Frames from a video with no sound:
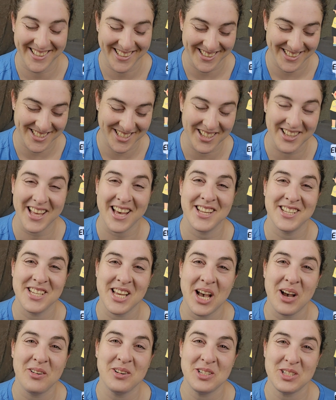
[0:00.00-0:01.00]
So that's
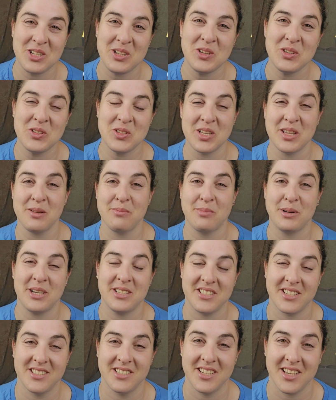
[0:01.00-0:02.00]
how it's used in the
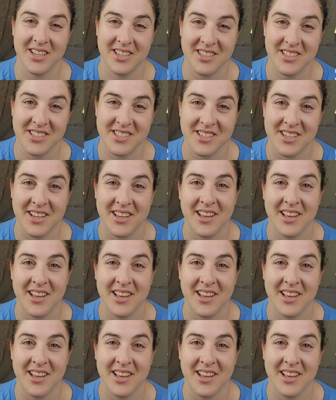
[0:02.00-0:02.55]
present tense.